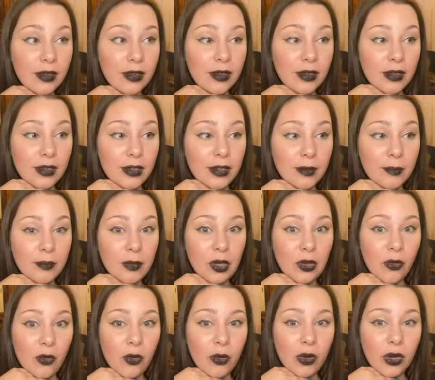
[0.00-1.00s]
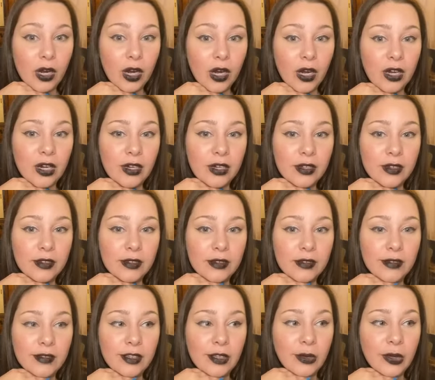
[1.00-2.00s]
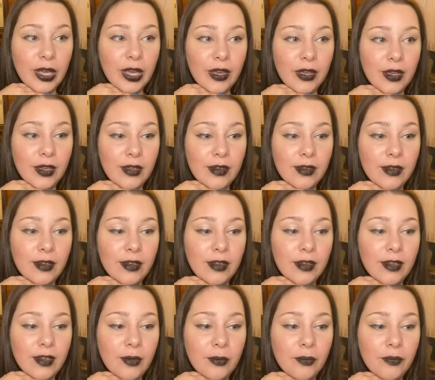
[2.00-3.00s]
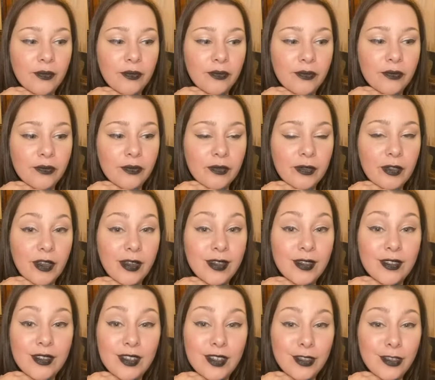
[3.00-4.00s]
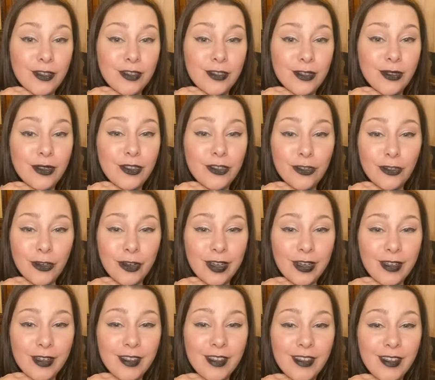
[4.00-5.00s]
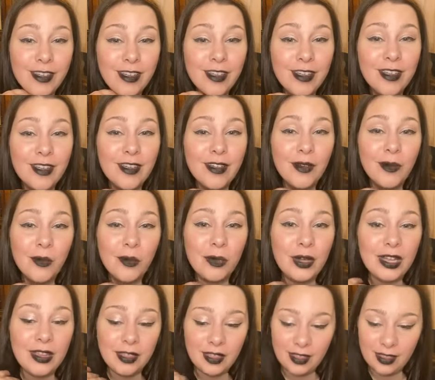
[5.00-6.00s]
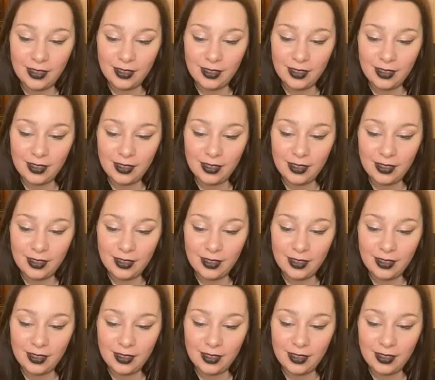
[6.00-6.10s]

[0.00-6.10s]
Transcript: Or you can, honestly, you can do this trick with